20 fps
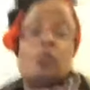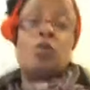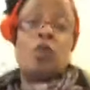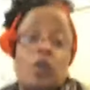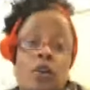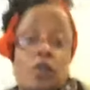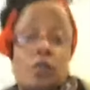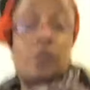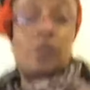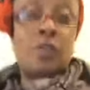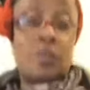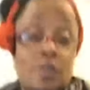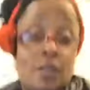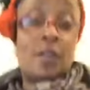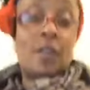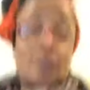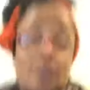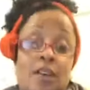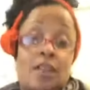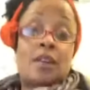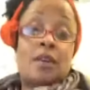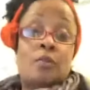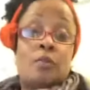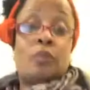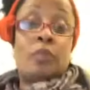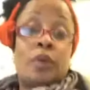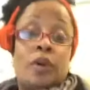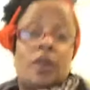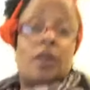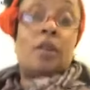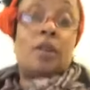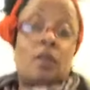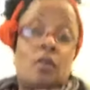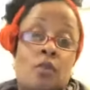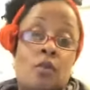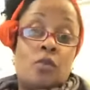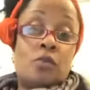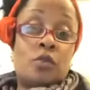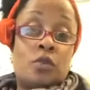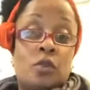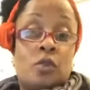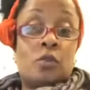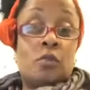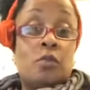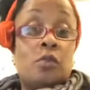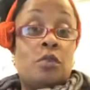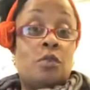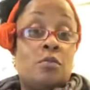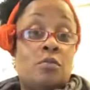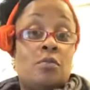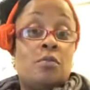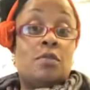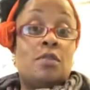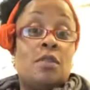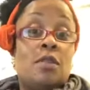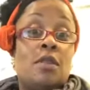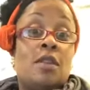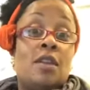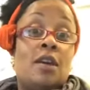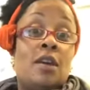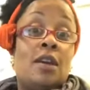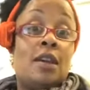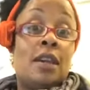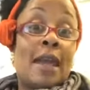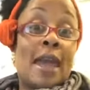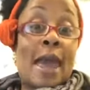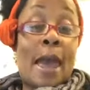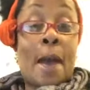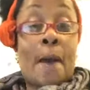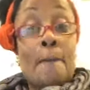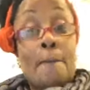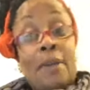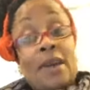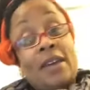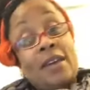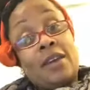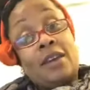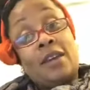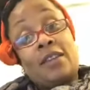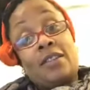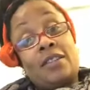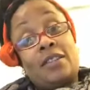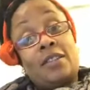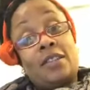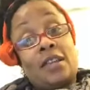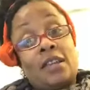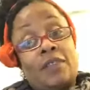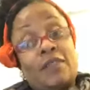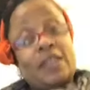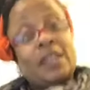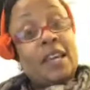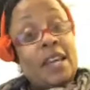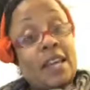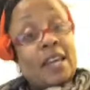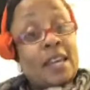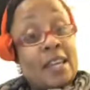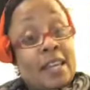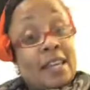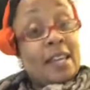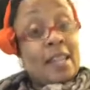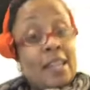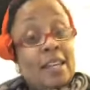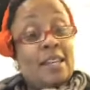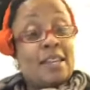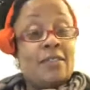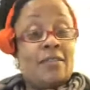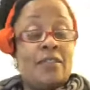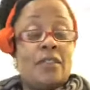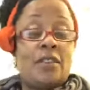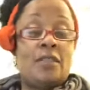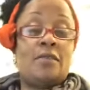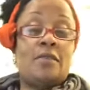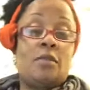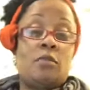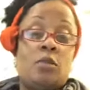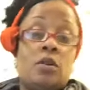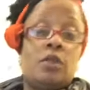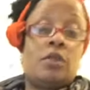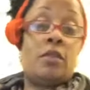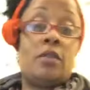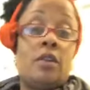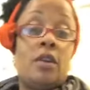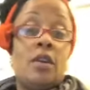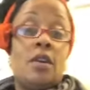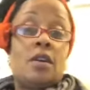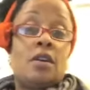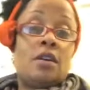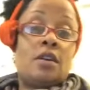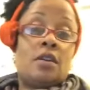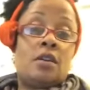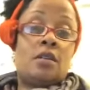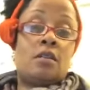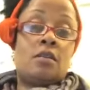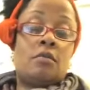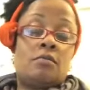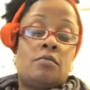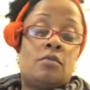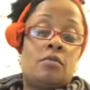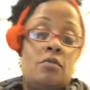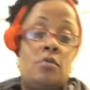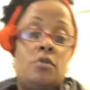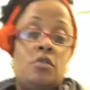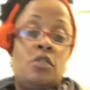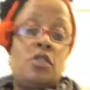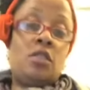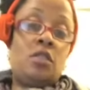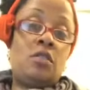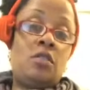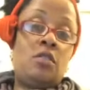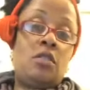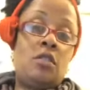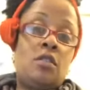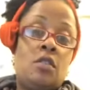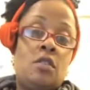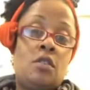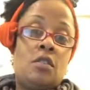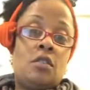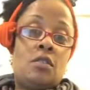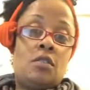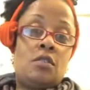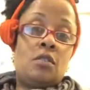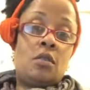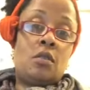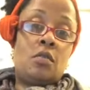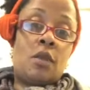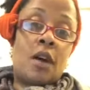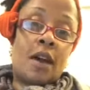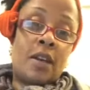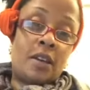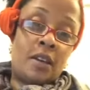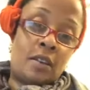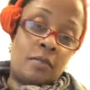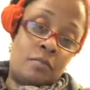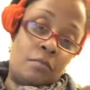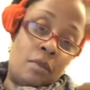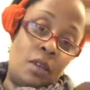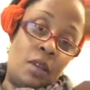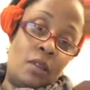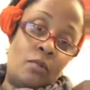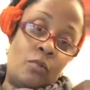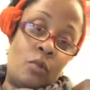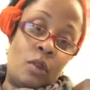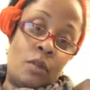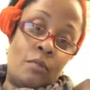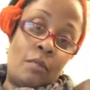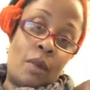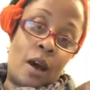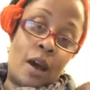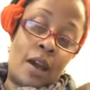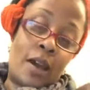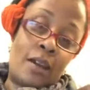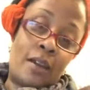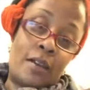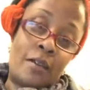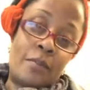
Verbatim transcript: words, but also use an M instead of an N in front of the word, just so I can meet what my